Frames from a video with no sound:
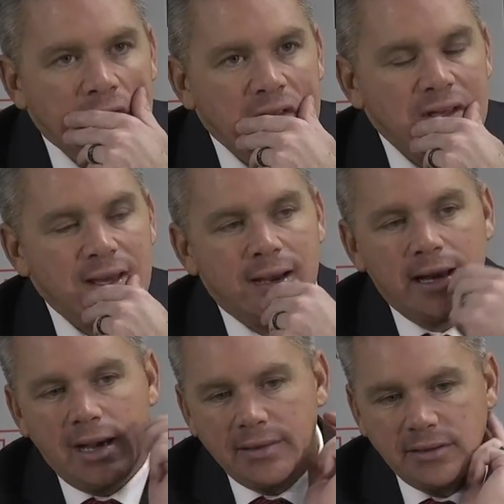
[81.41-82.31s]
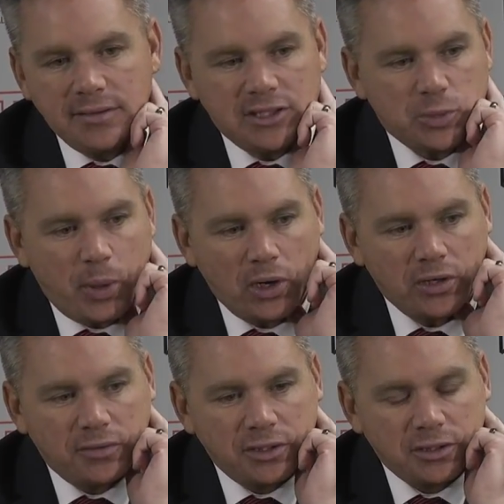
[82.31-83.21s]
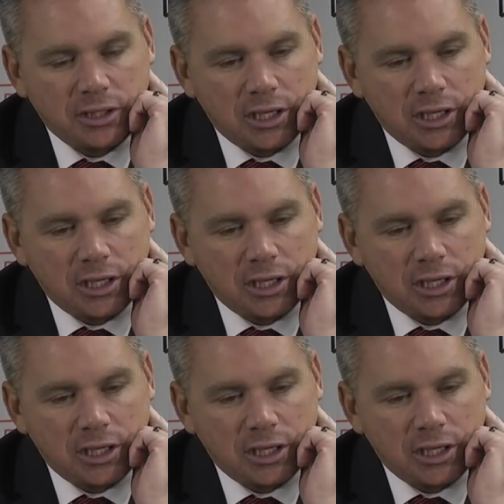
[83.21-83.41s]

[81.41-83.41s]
Yeah, I think that's part of it.